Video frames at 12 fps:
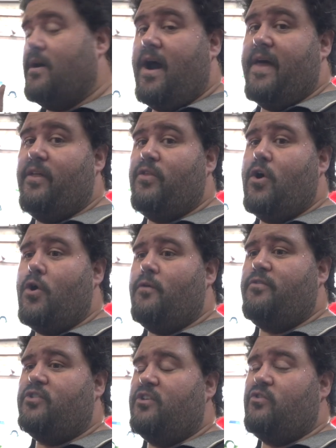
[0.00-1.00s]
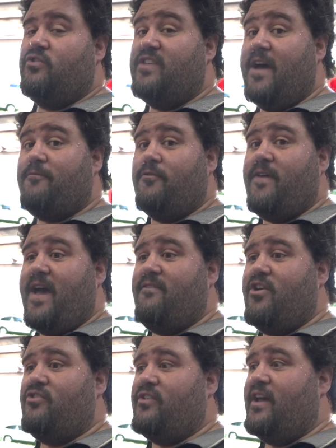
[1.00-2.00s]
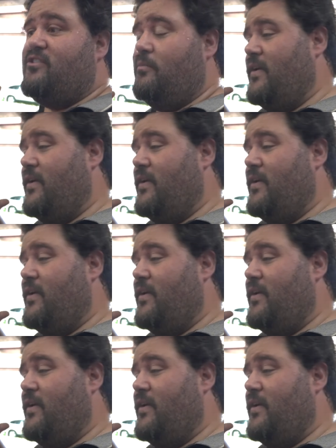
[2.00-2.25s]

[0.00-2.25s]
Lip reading: I don't know if it's because it sat for 5 years and got some